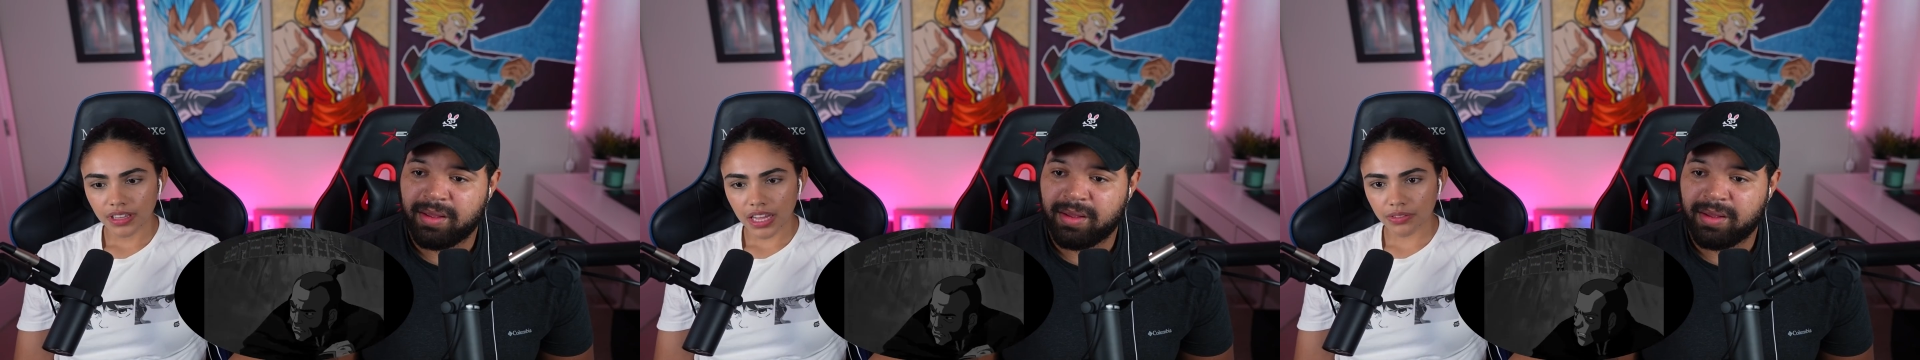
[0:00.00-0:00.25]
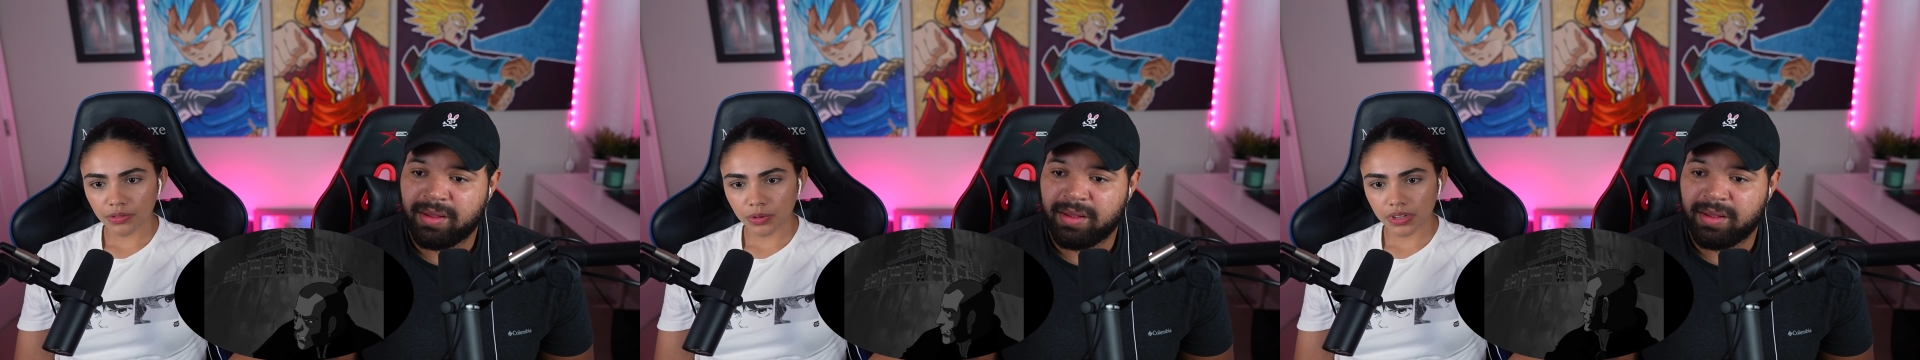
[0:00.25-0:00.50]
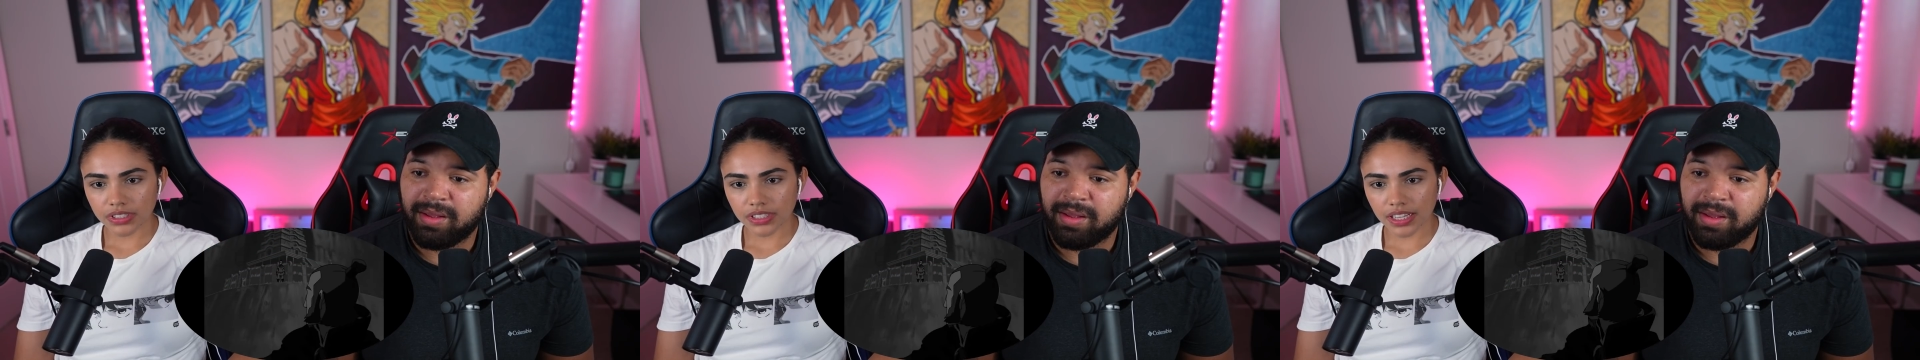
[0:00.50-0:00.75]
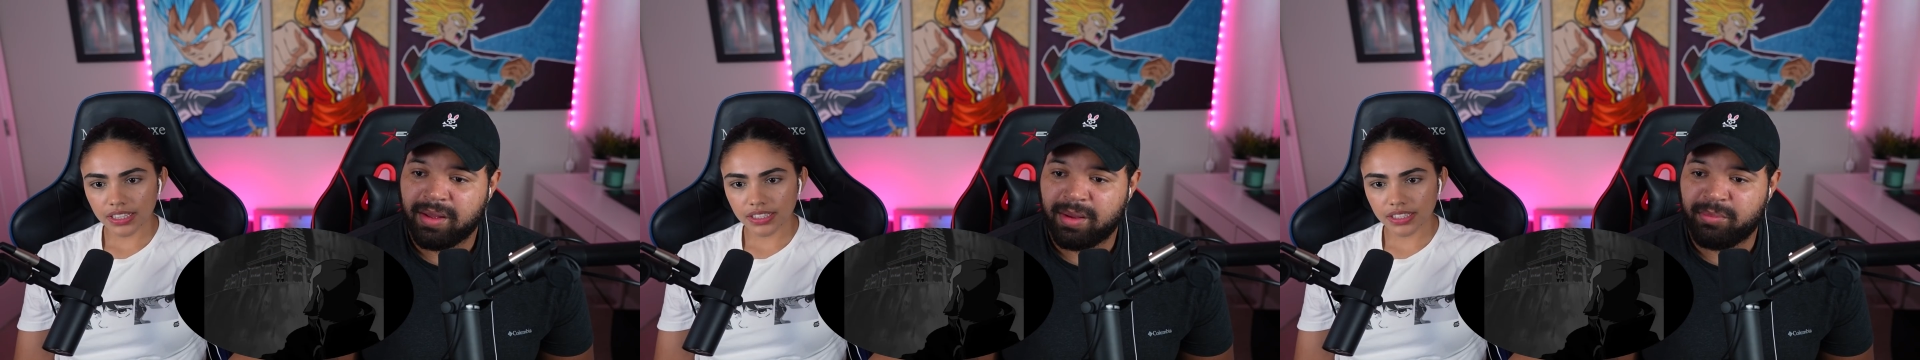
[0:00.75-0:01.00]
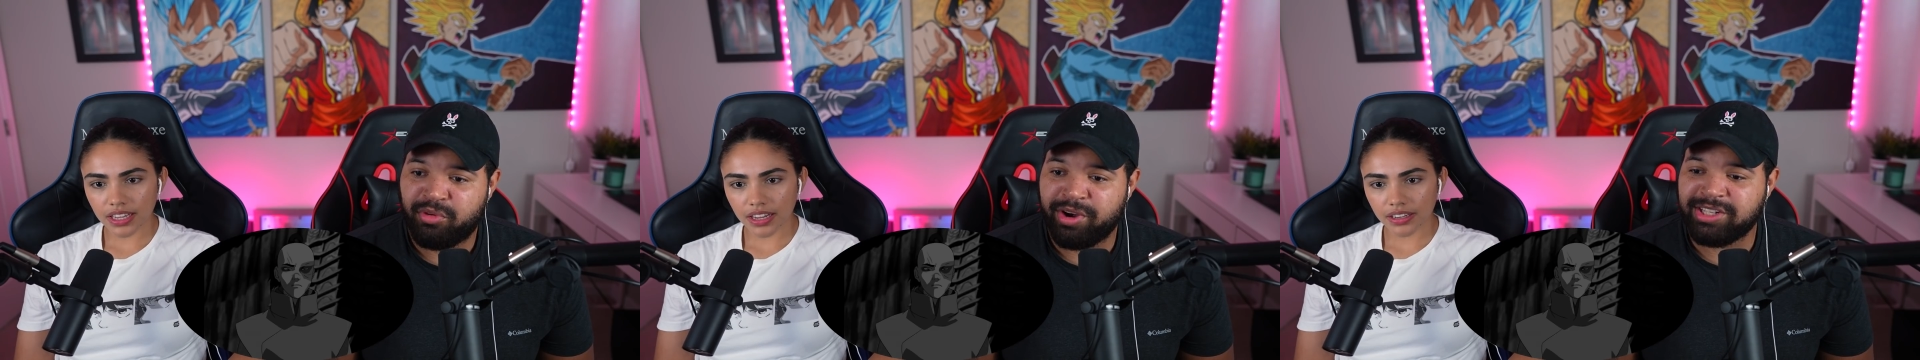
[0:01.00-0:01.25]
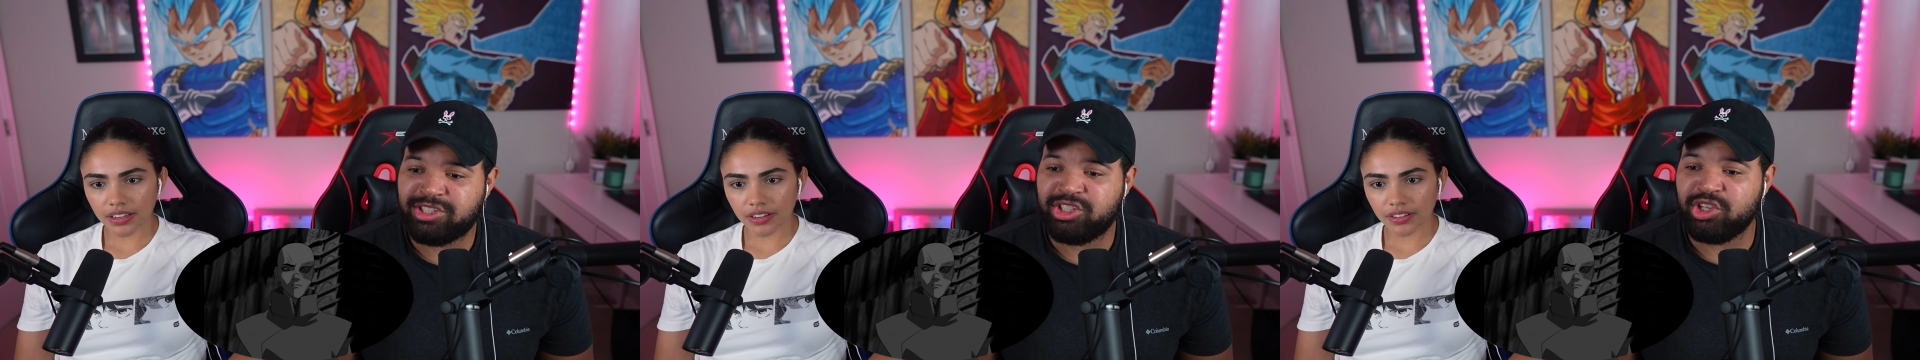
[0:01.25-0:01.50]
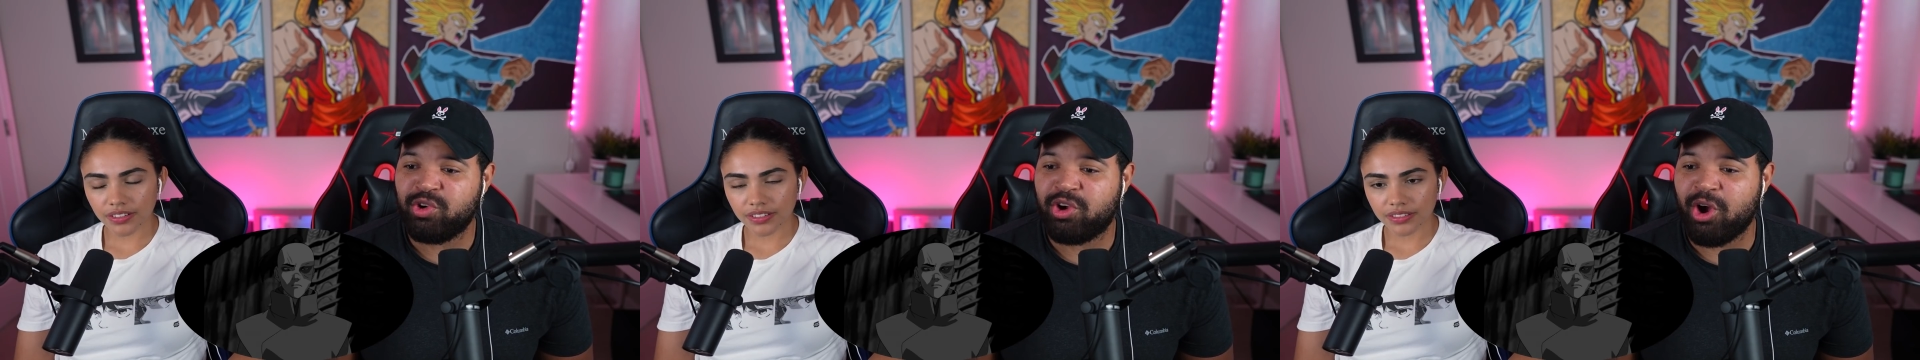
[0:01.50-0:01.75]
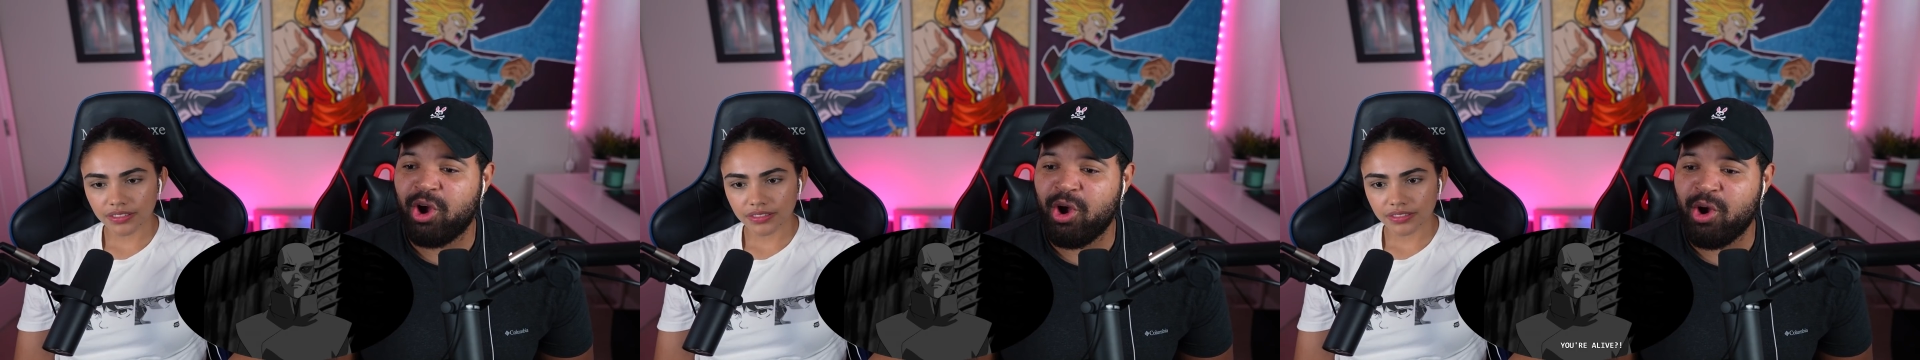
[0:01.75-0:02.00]
Speaker 1: Everyone is against this Prince guy now.
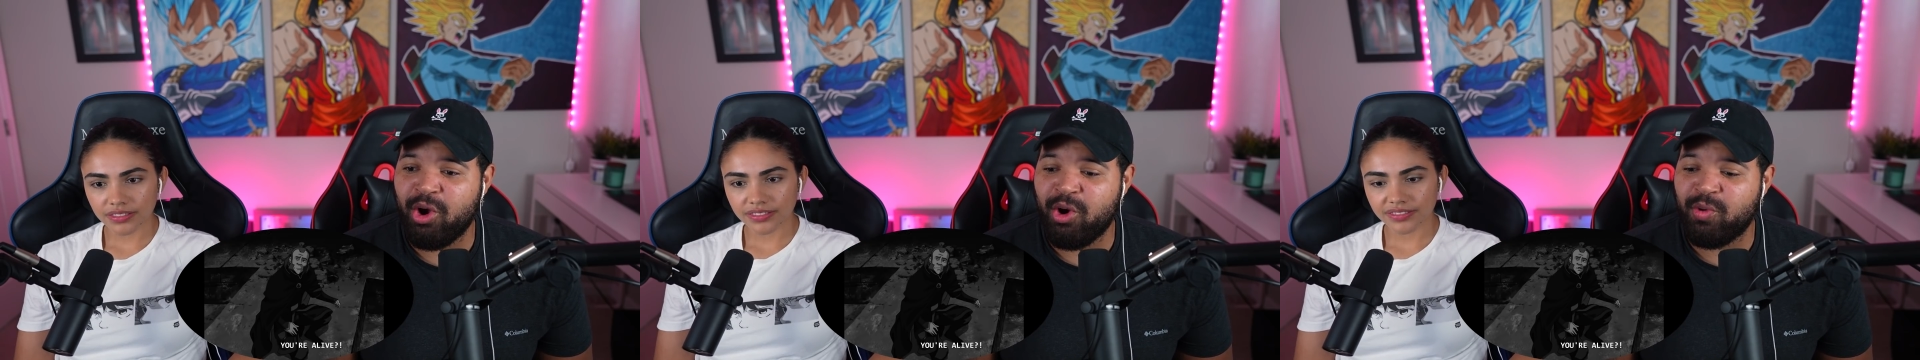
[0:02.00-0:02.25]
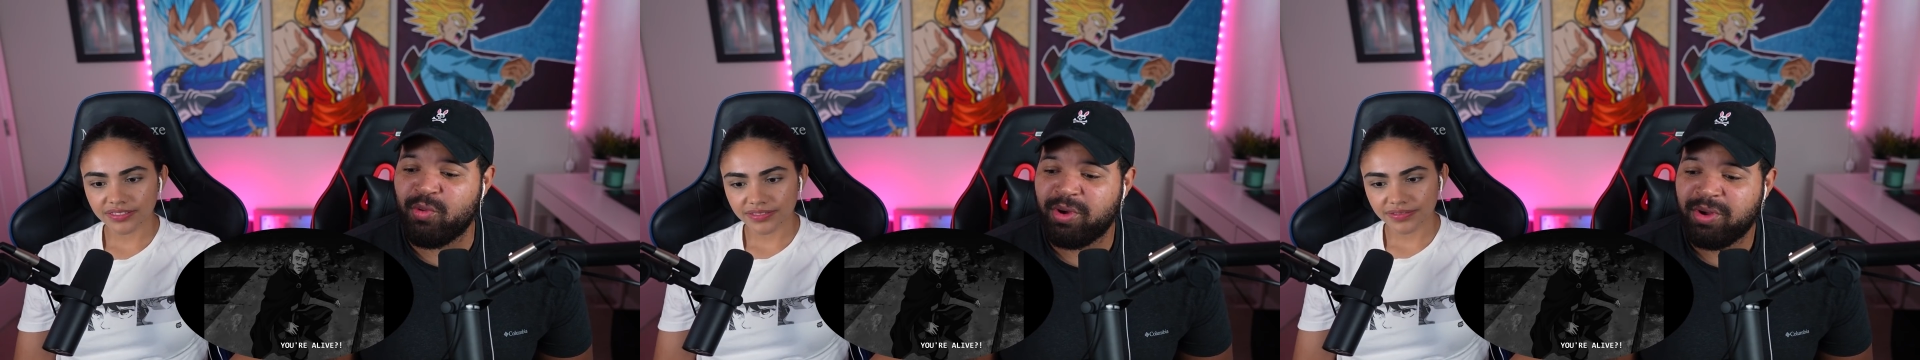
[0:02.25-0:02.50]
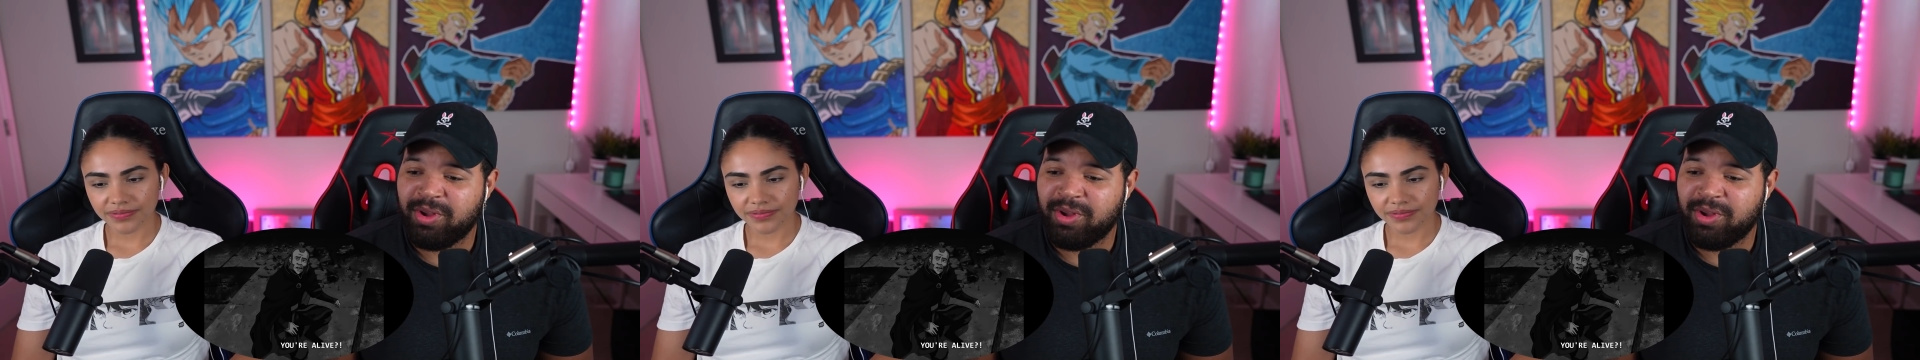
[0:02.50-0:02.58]
Speaker 2: Zuko.